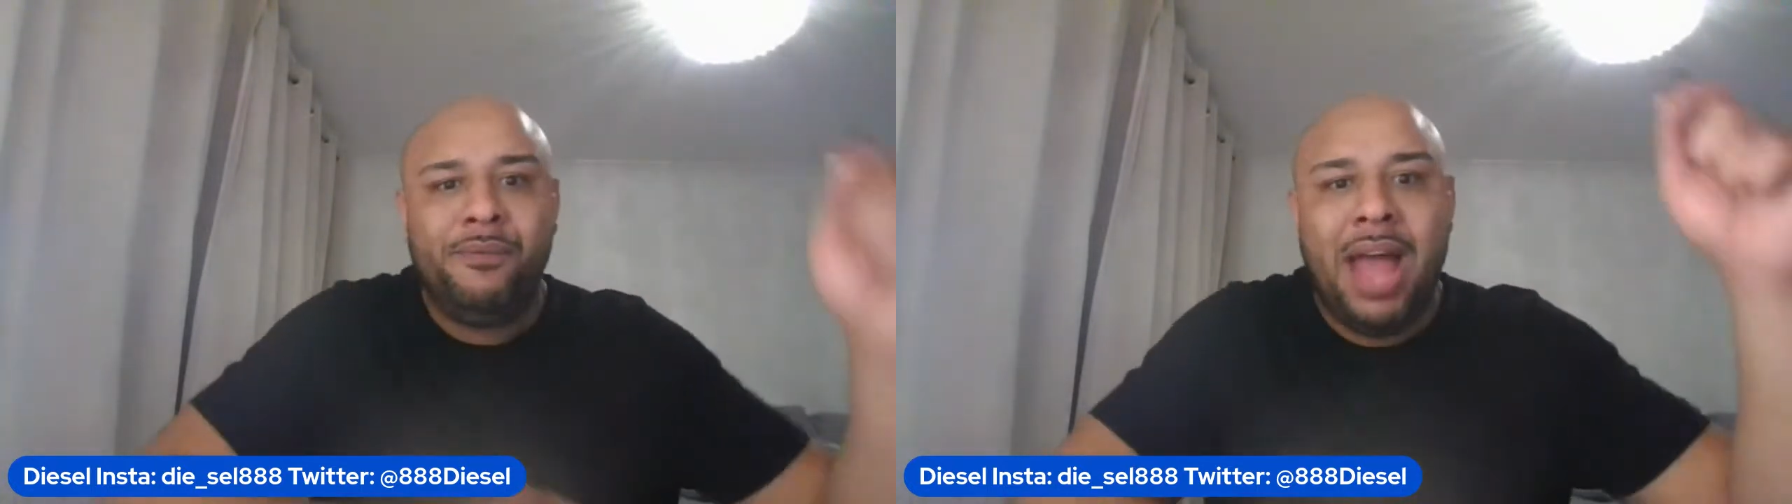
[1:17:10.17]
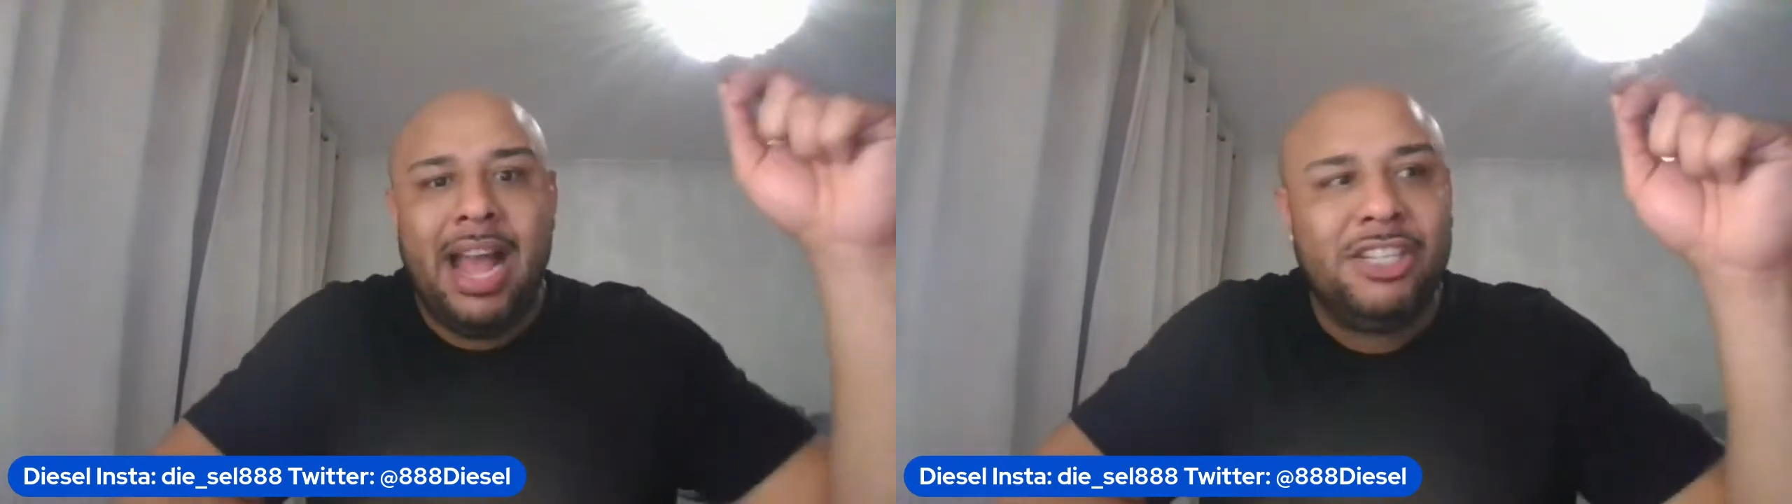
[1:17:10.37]

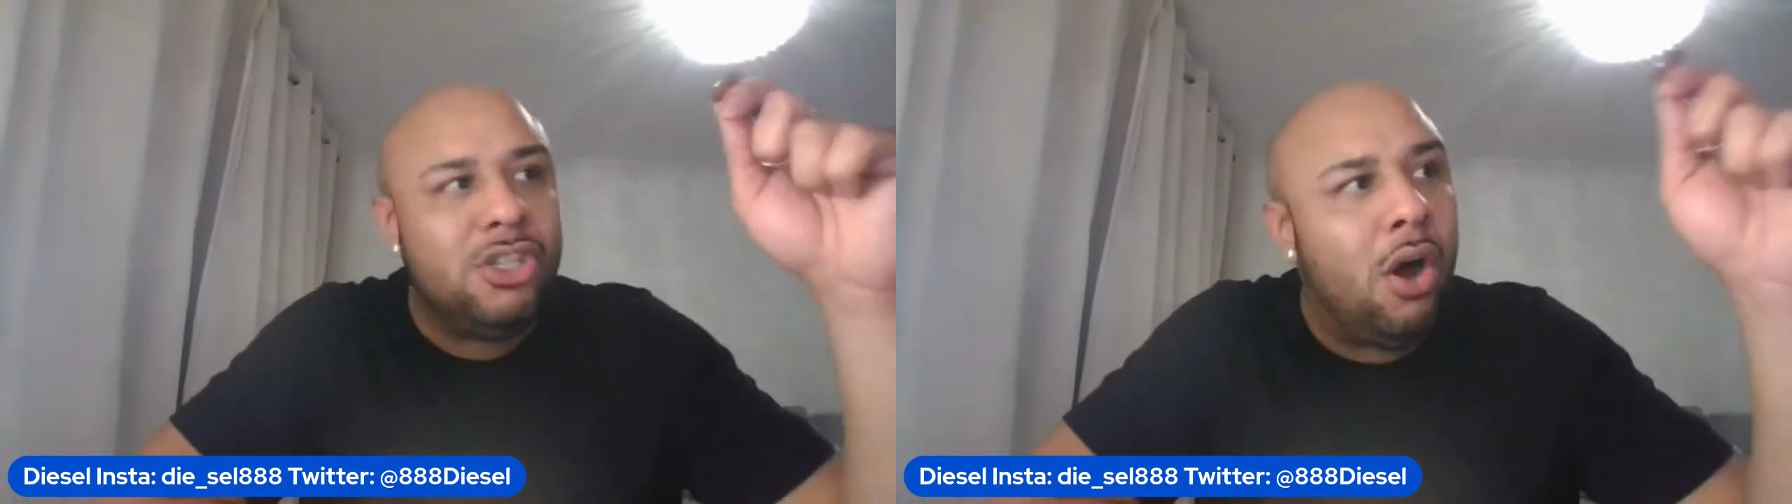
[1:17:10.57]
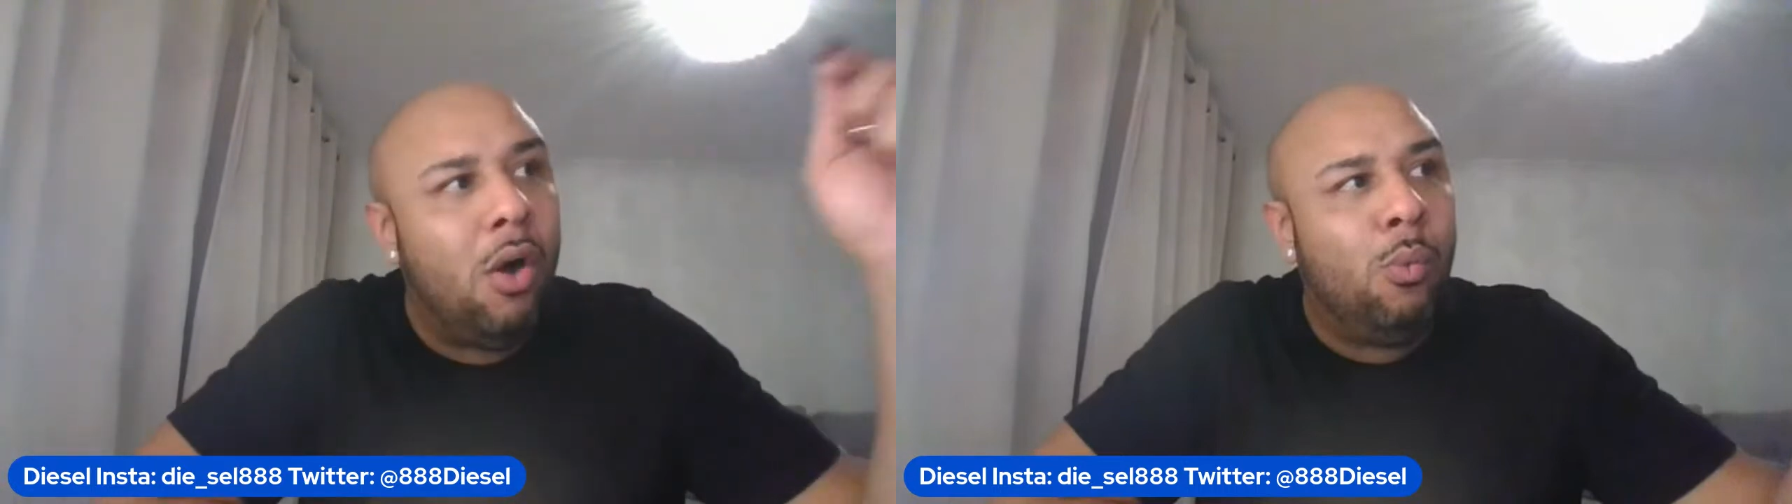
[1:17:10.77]
That
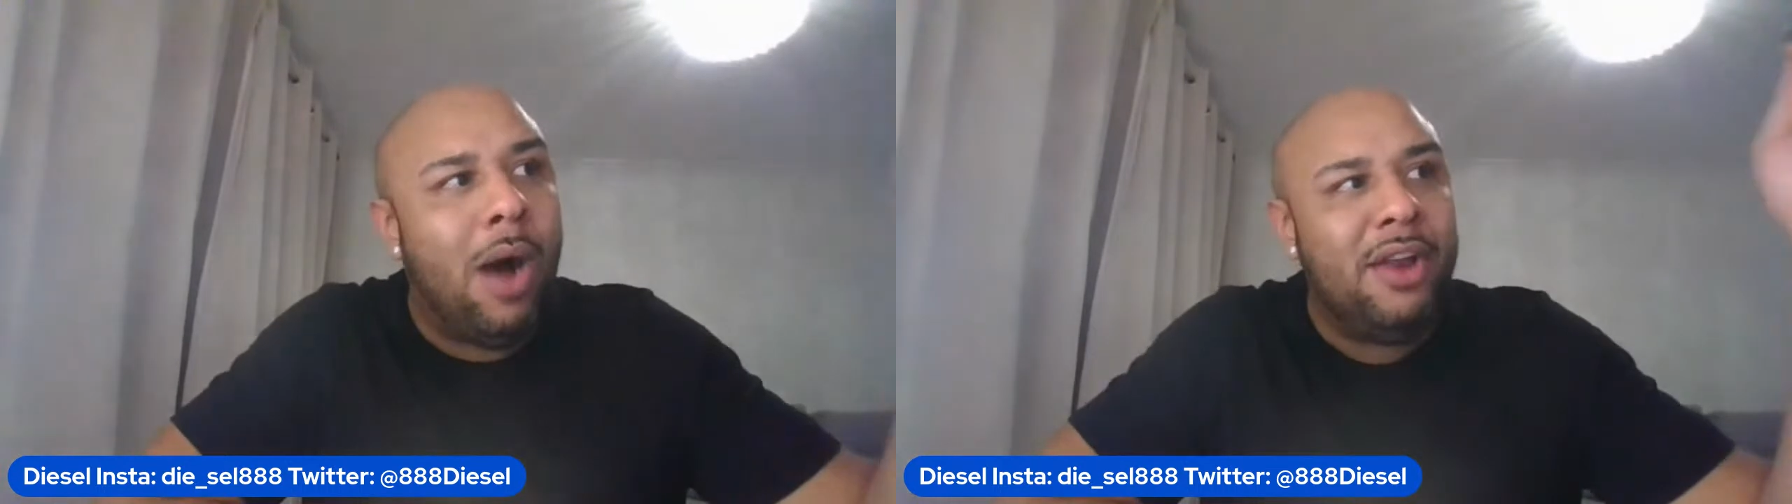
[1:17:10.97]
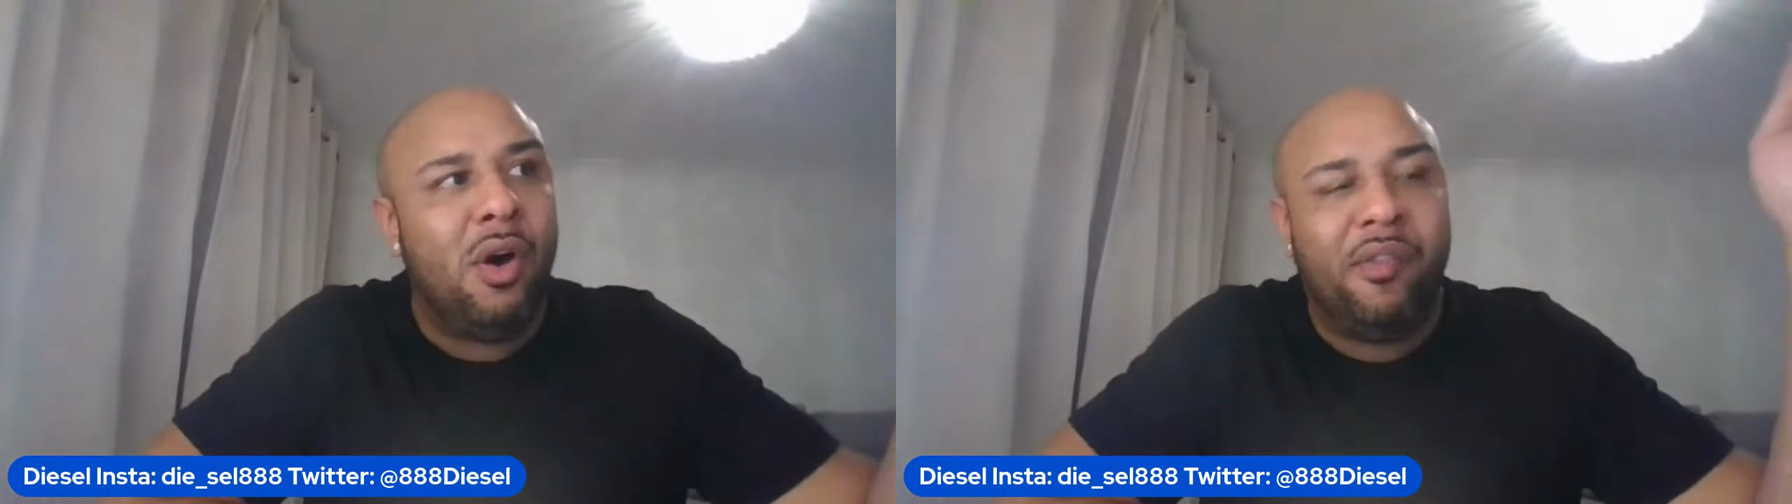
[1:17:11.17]
is not a
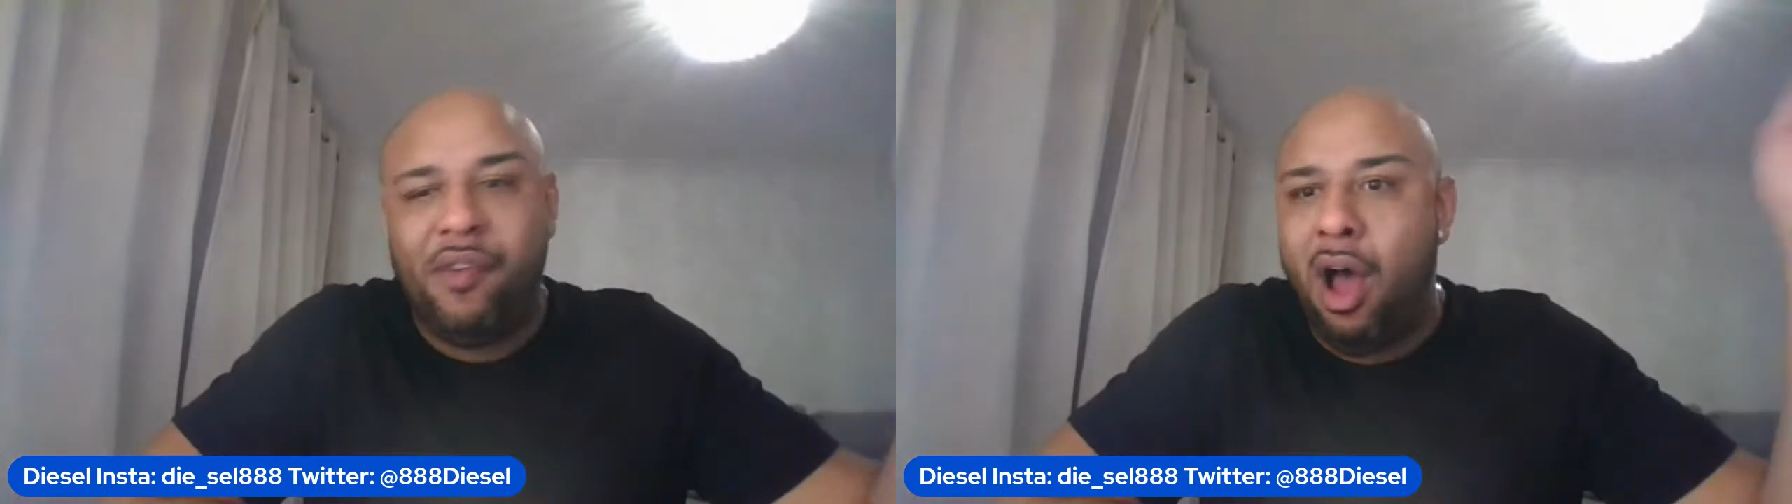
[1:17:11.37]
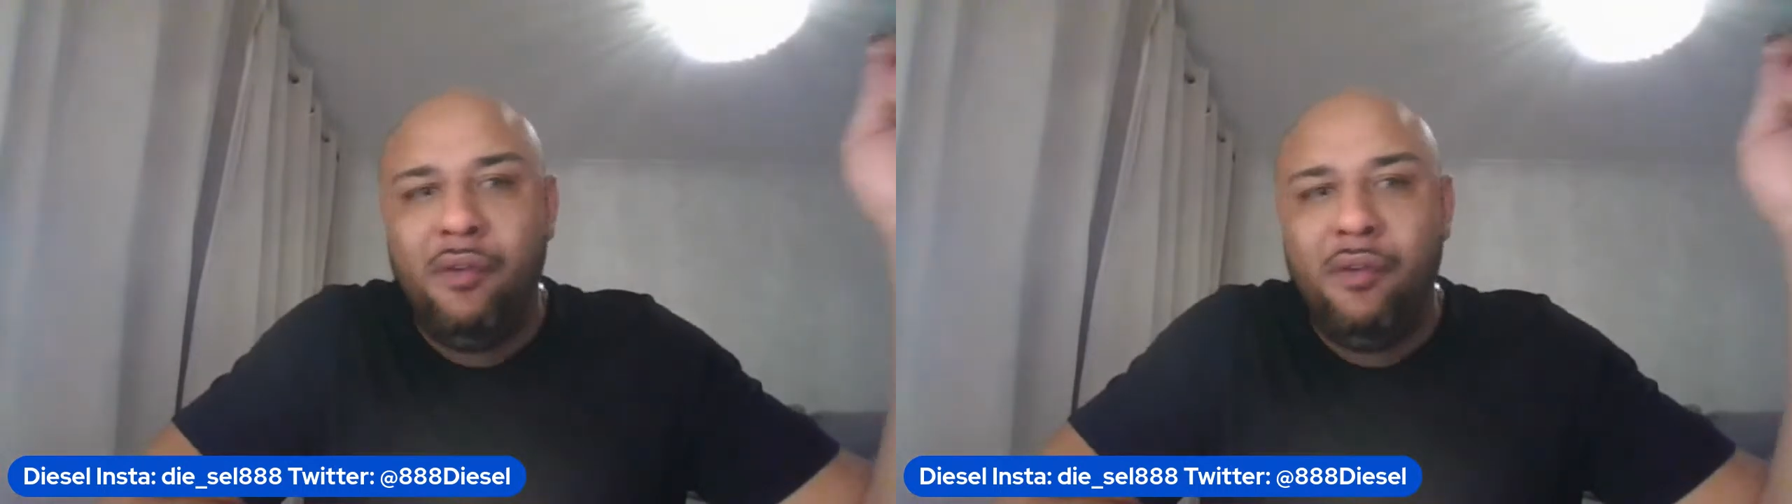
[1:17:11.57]
one-off